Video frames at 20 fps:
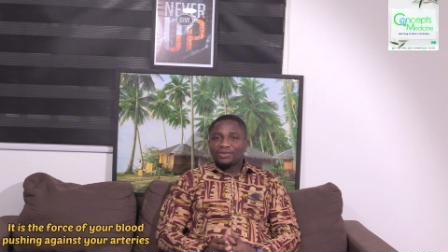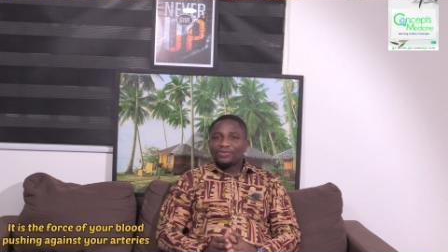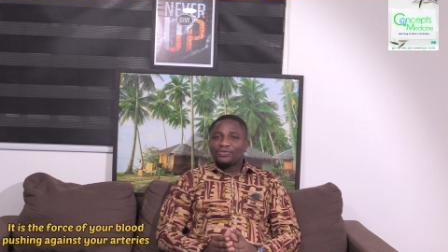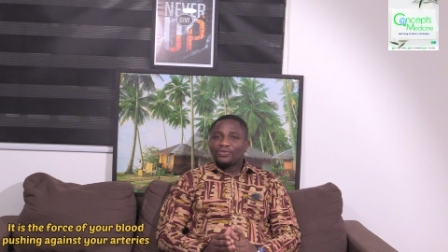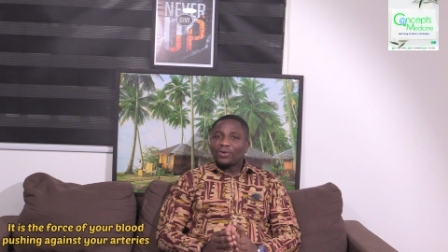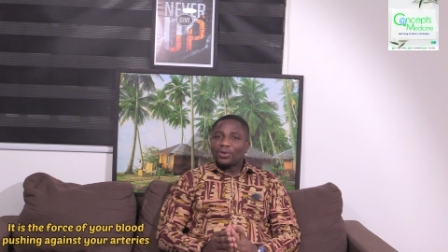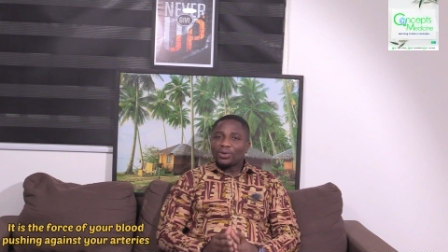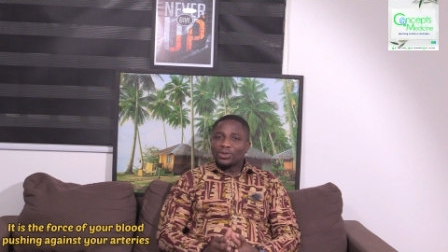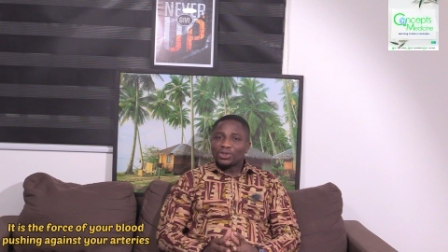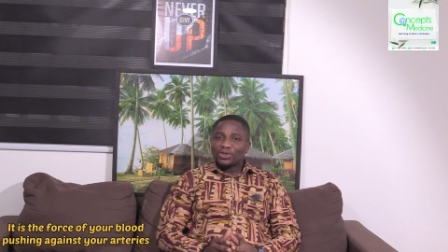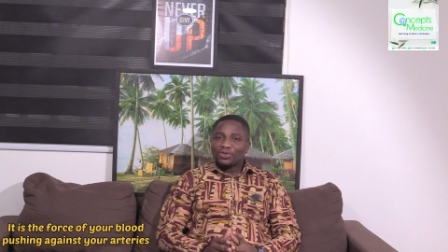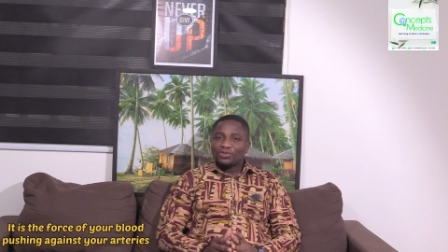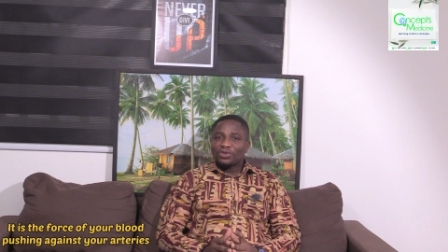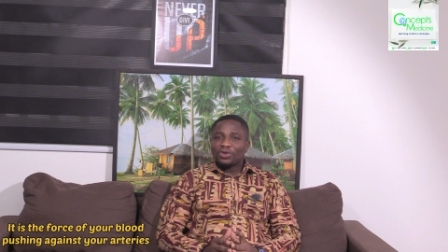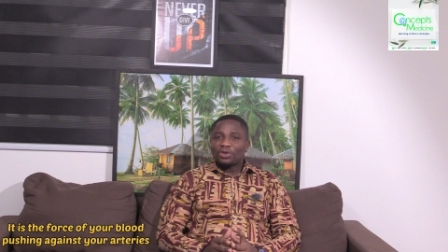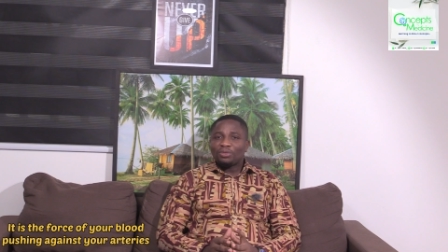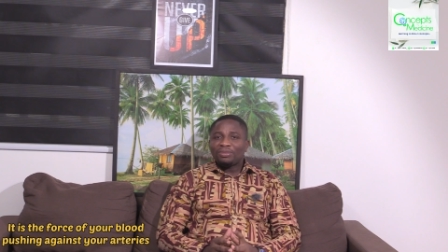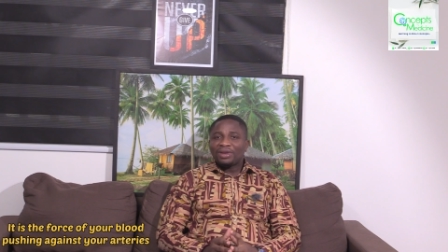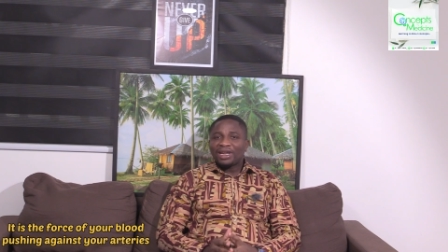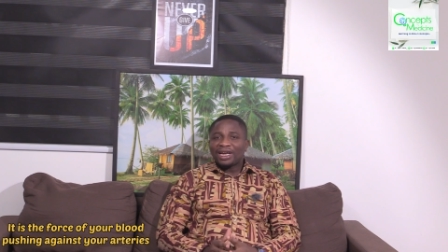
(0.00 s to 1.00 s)
The force
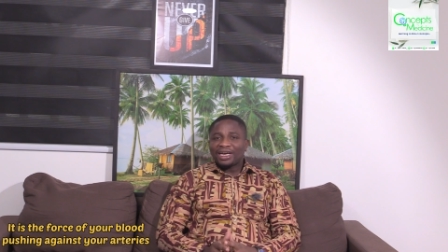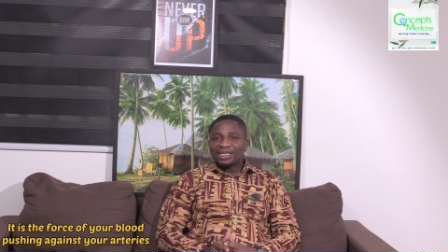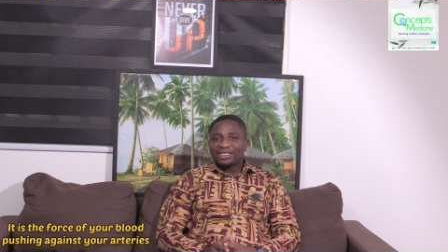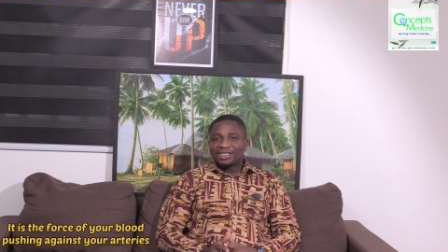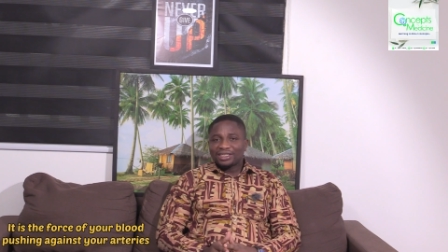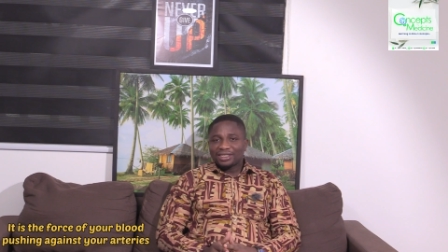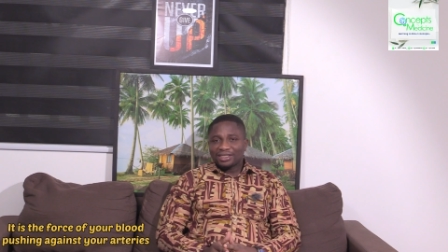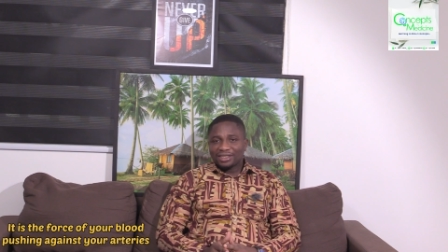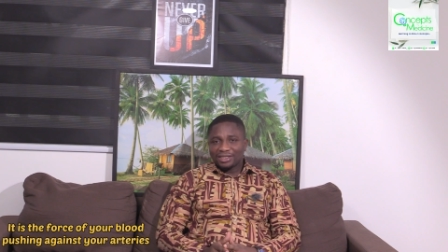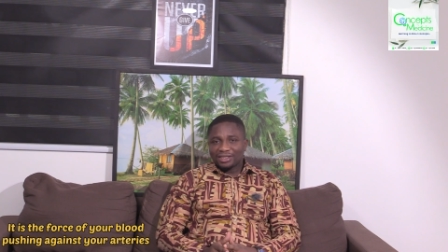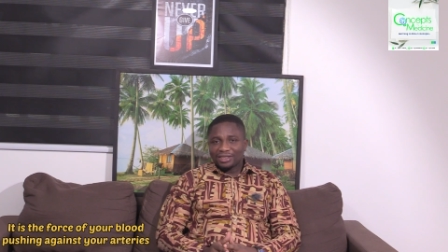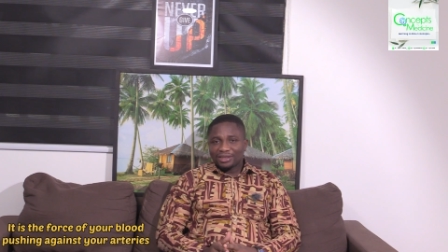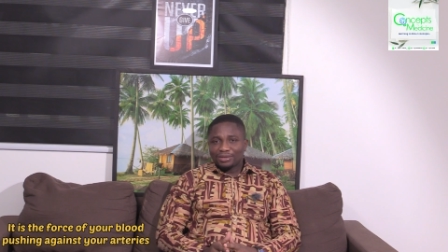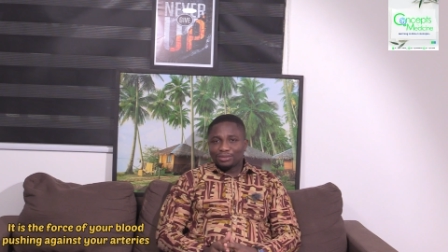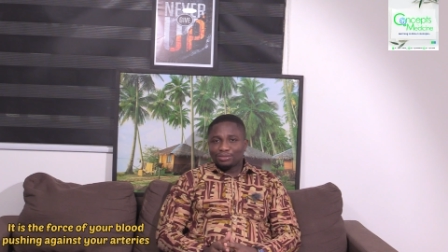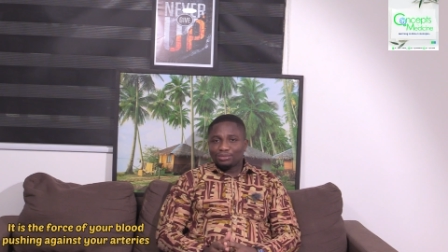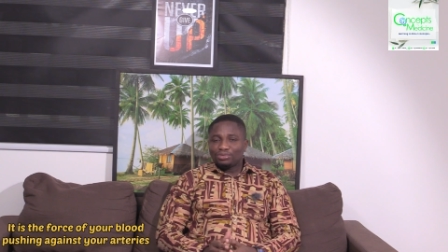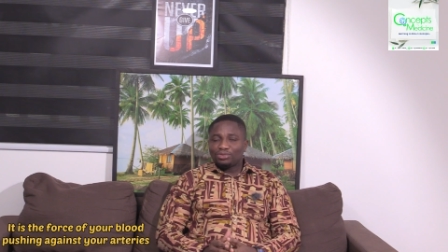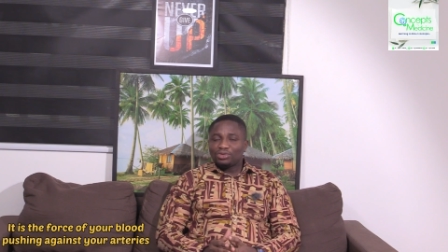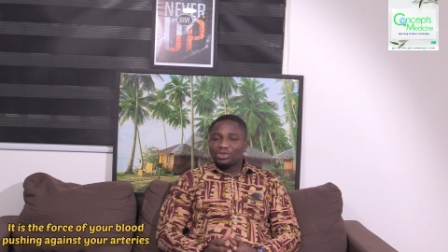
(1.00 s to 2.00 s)
of your blood
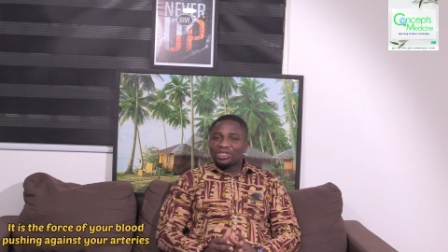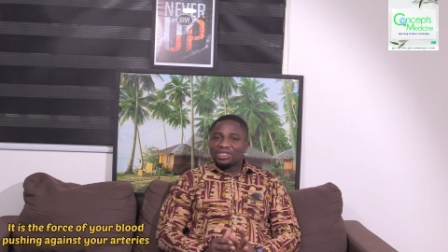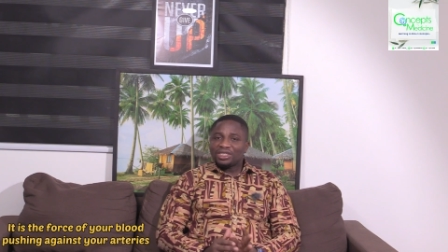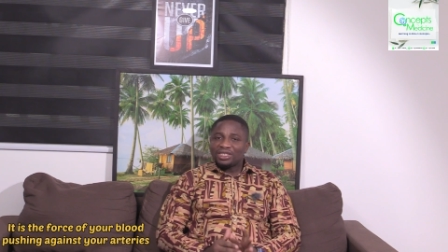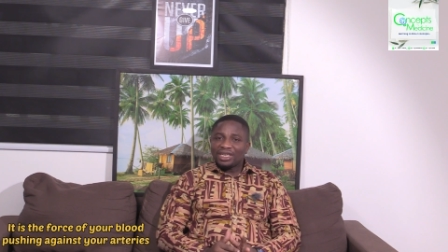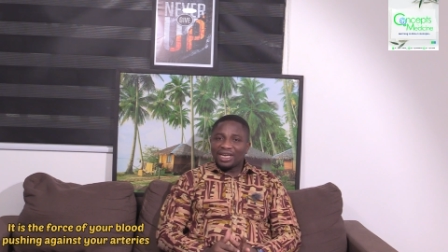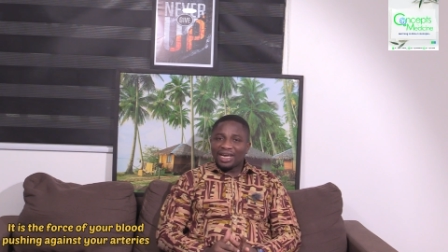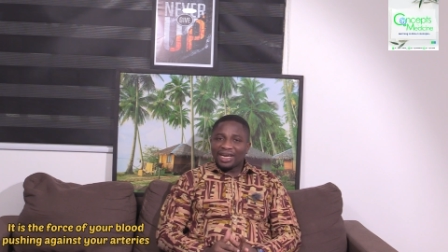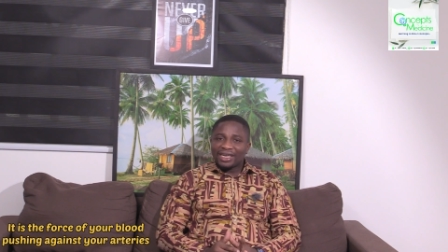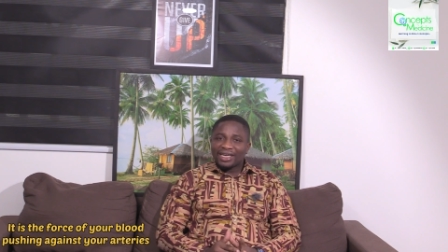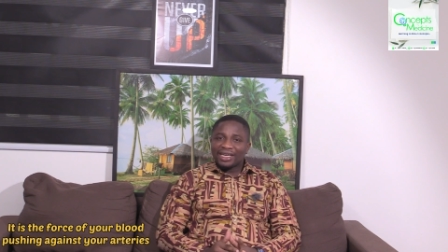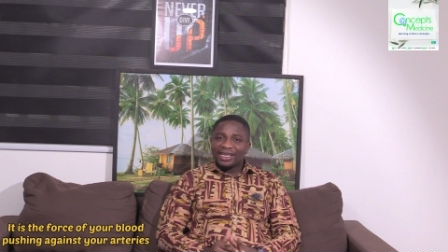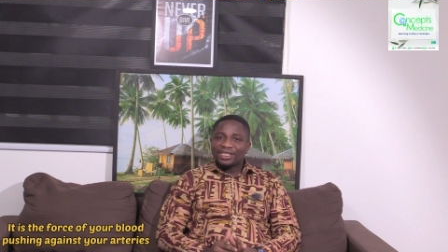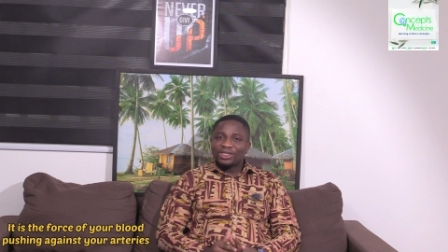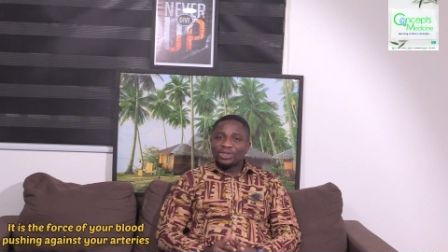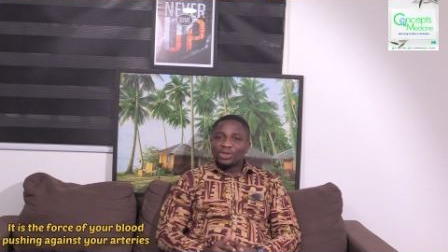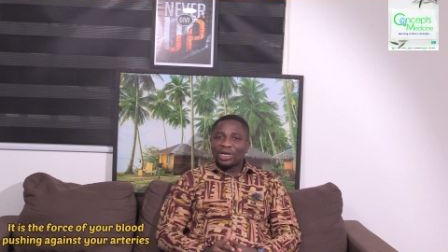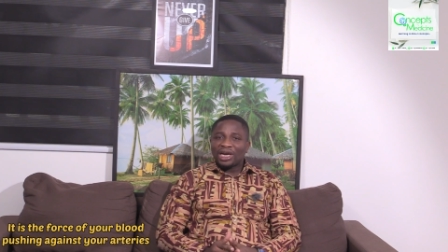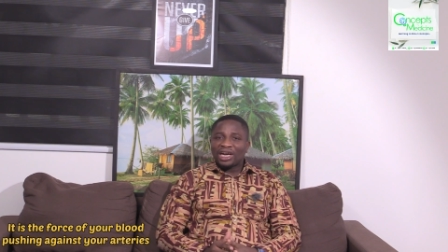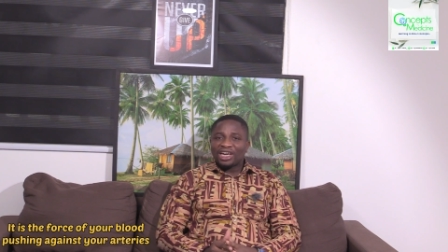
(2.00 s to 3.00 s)
pushing
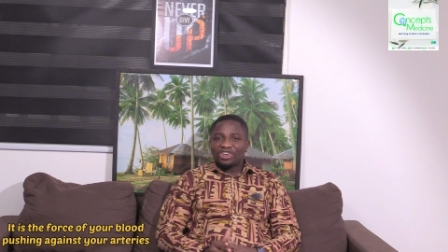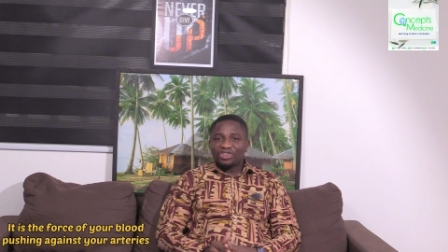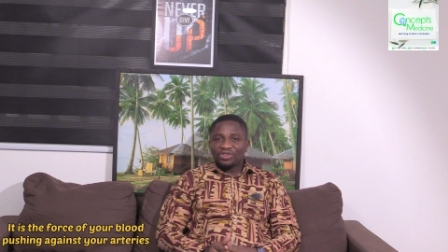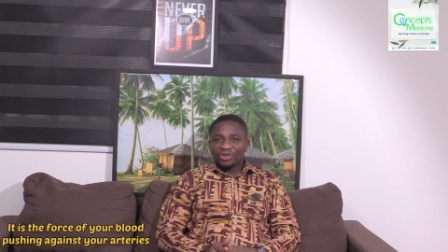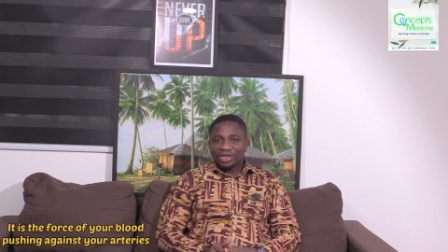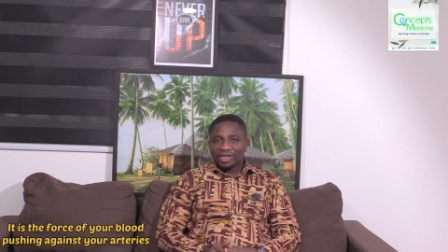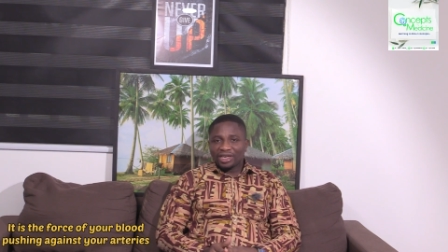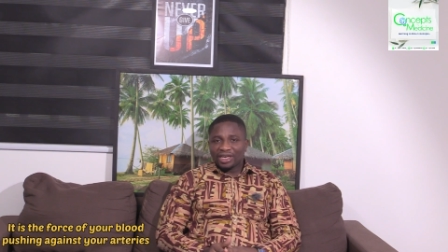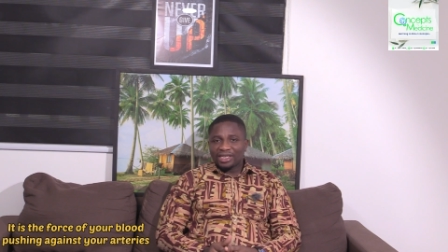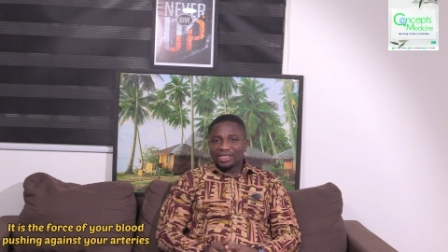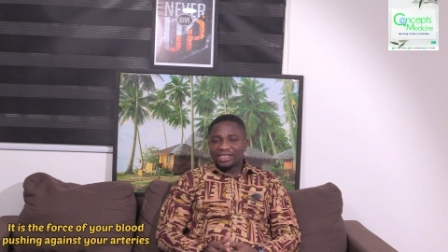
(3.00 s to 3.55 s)
against your artery.